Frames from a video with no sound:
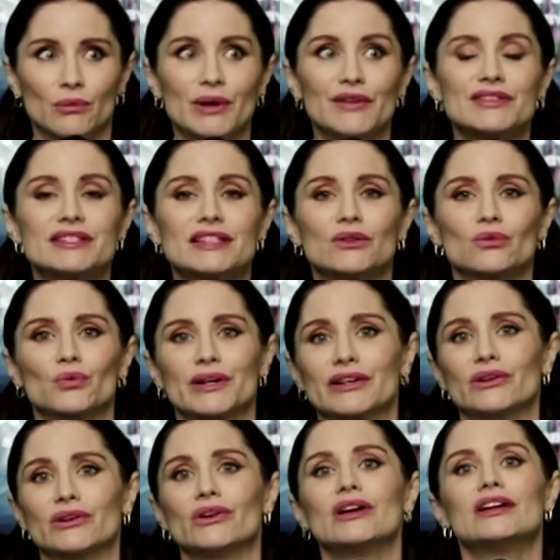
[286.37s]
We've seen
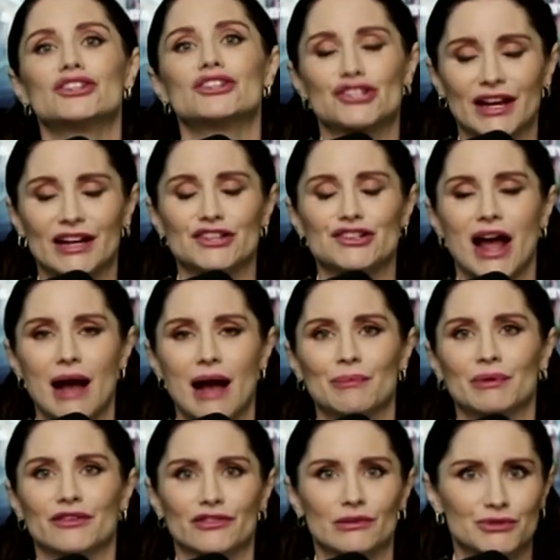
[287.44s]
real change
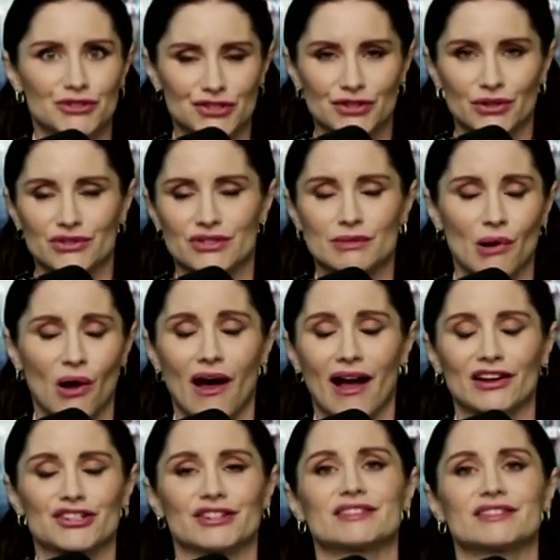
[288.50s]
happen from just those small
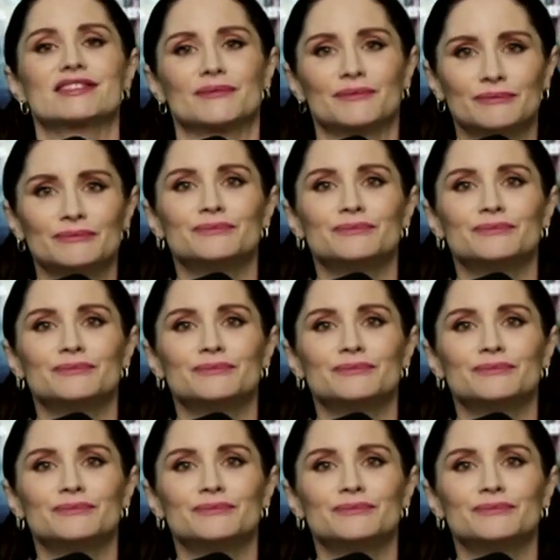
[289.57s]
actions.